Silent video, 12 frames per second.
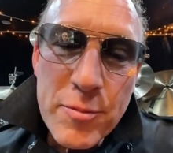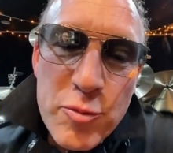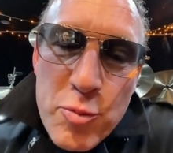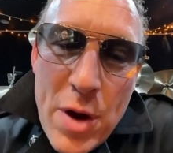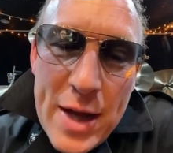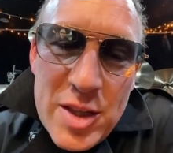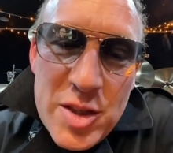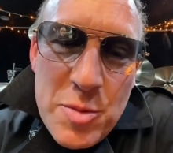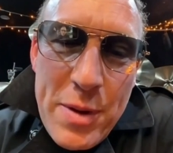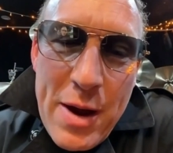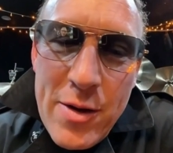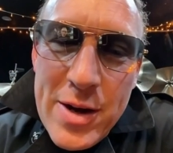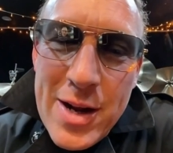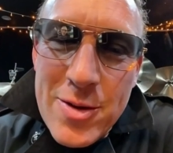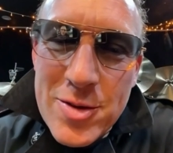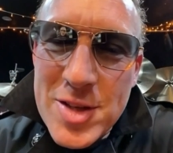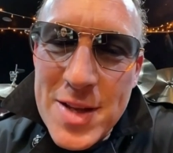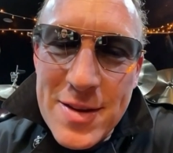practice the
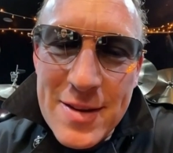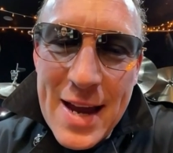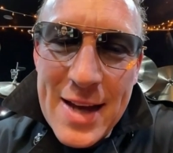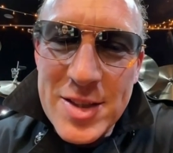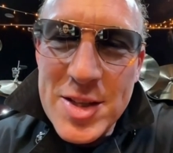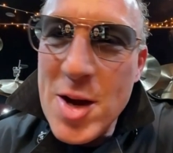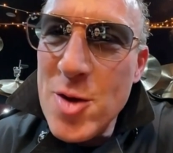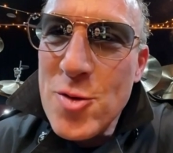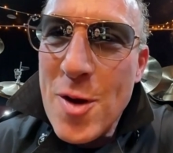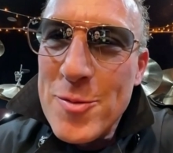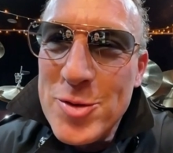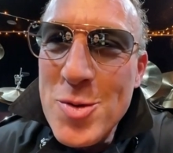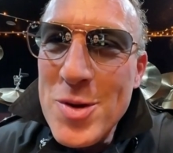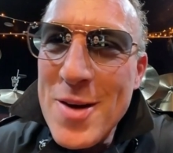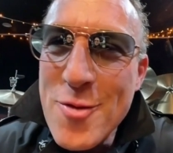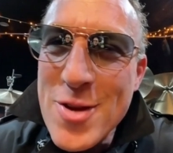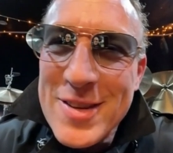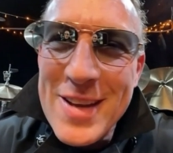paradiddles on the dang snare drum, do
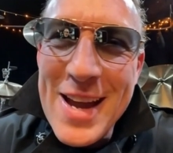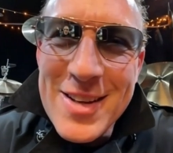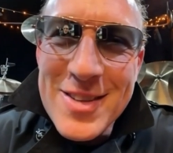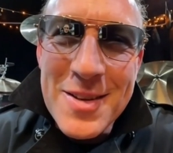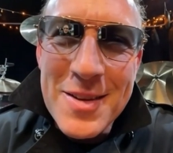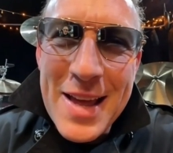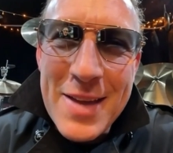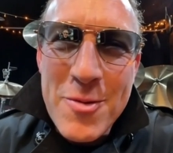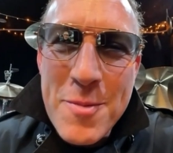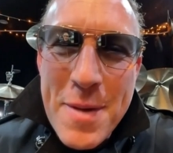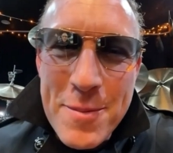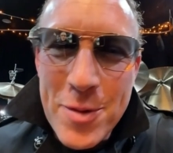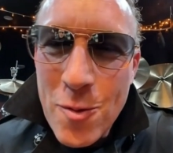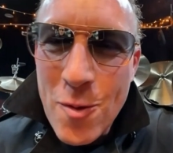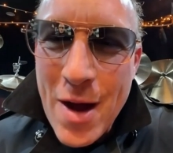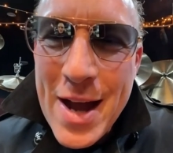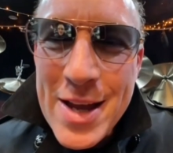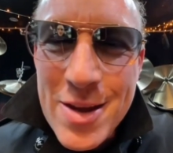whatever it takes to like remember
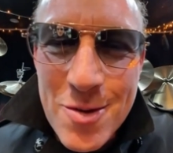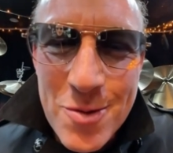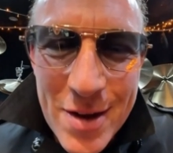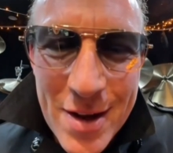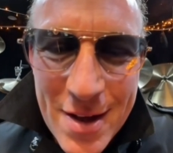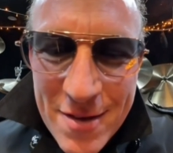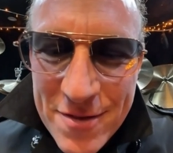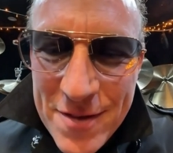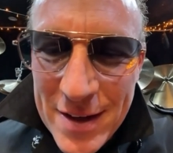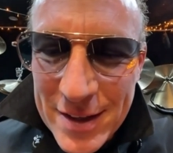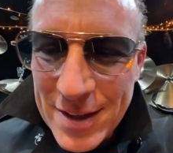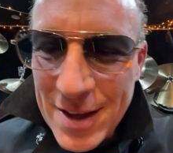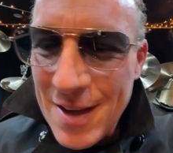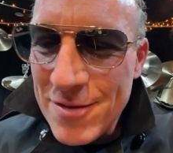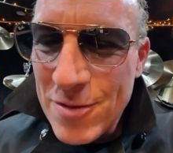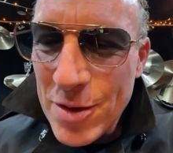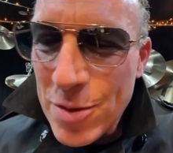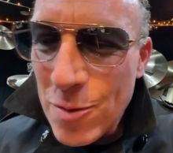why you fell in
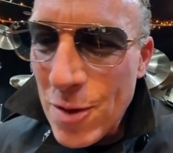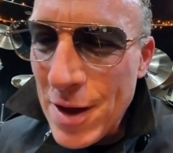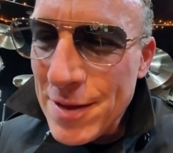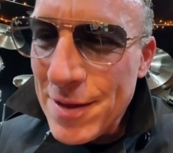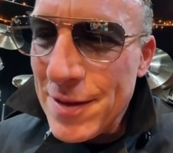love with what